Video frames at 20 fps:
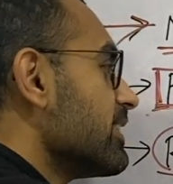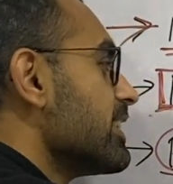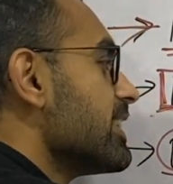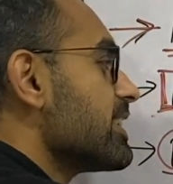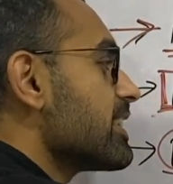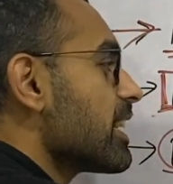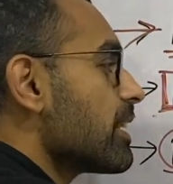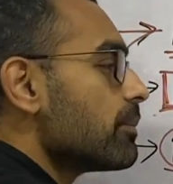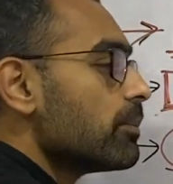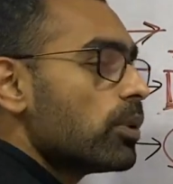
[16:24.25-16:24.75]

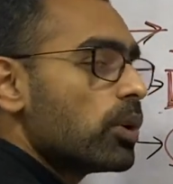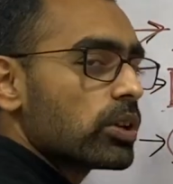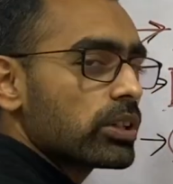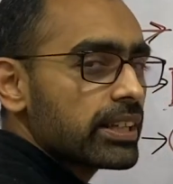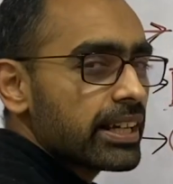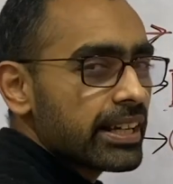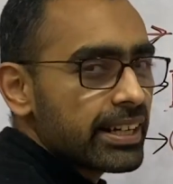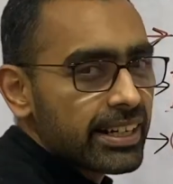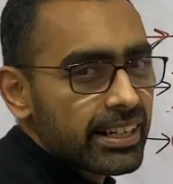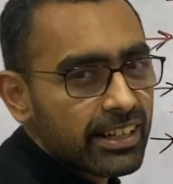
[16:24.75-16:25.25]
these are more
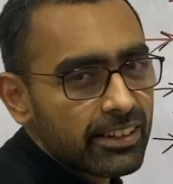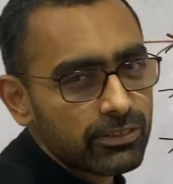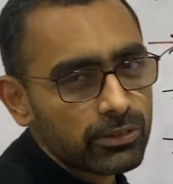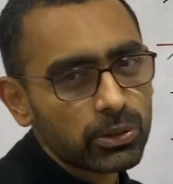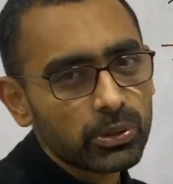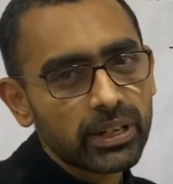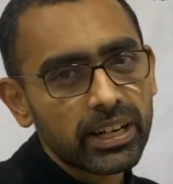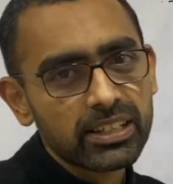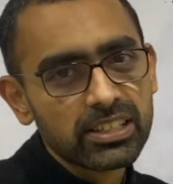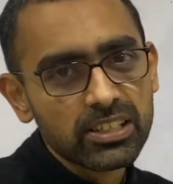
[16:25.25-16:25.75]
than enough
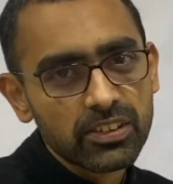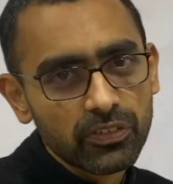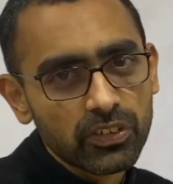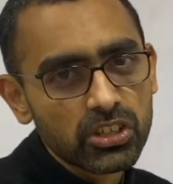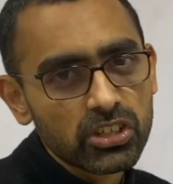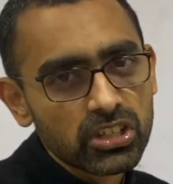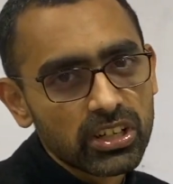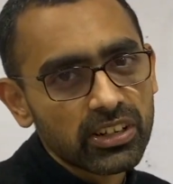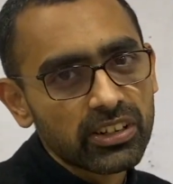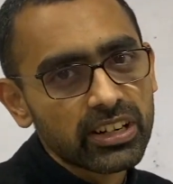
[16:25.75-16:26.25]
to get
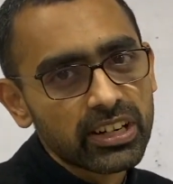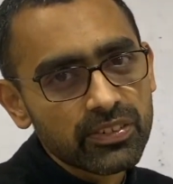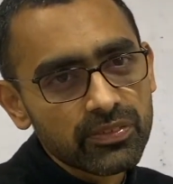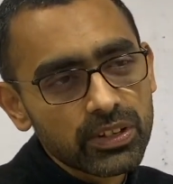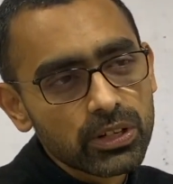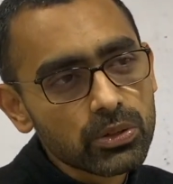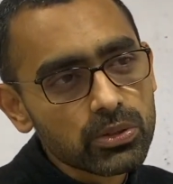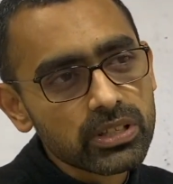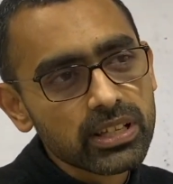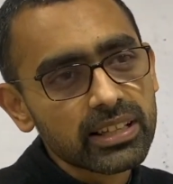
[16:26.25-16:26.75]
sufficient
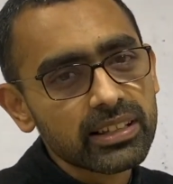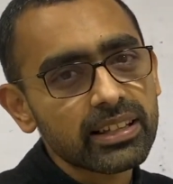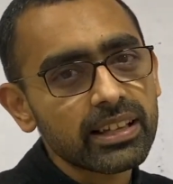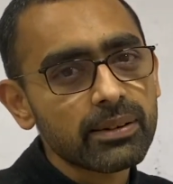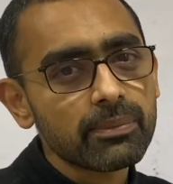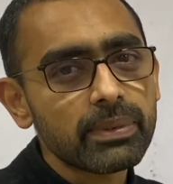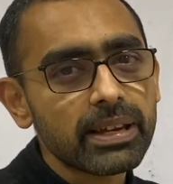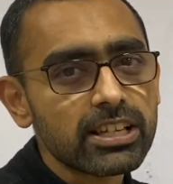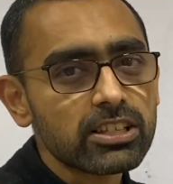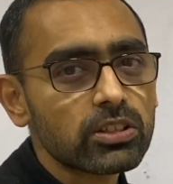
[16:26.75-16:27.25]
reviews, and
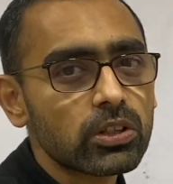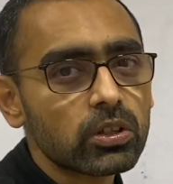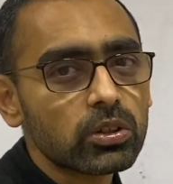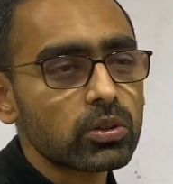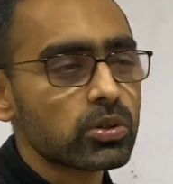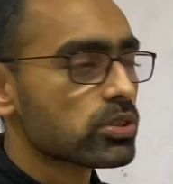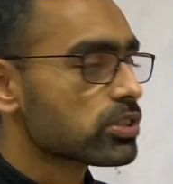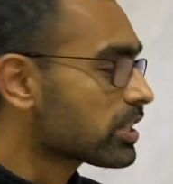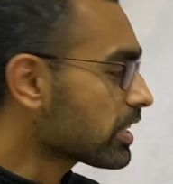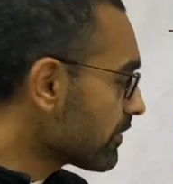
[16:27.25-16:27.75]
then based on
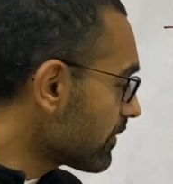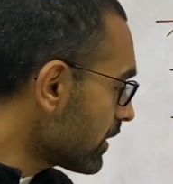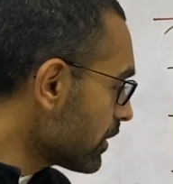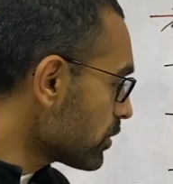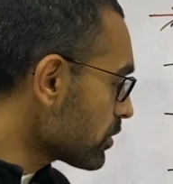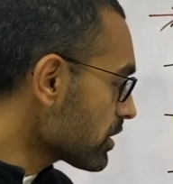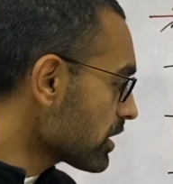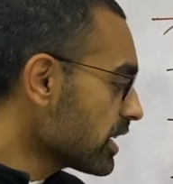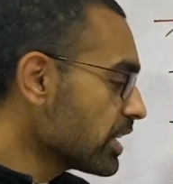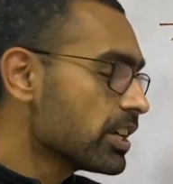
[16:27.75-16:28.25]
those
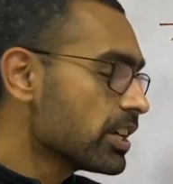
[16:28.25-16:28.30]
reviews